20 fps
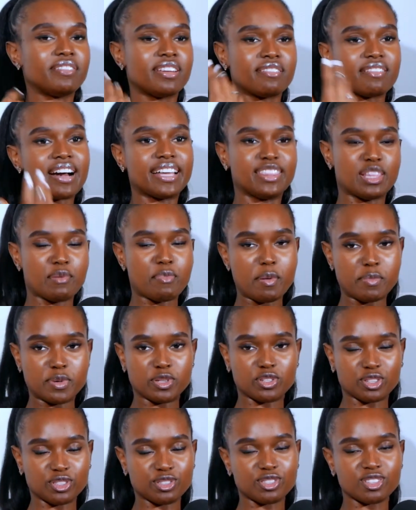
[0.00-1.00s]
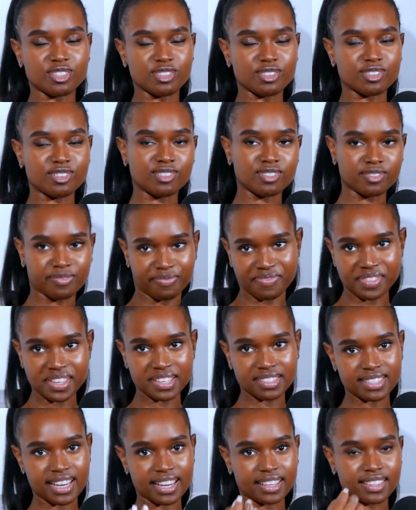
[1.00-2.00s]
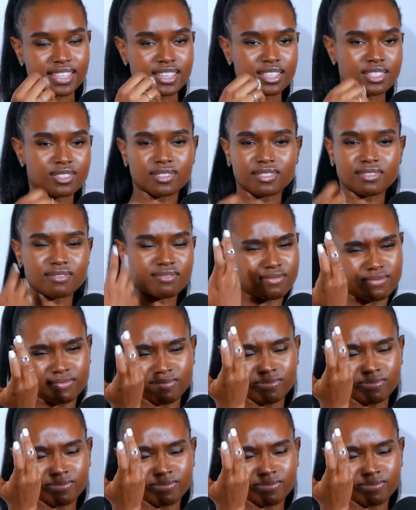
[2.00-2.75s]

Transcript: I've never had the permission to do things like this.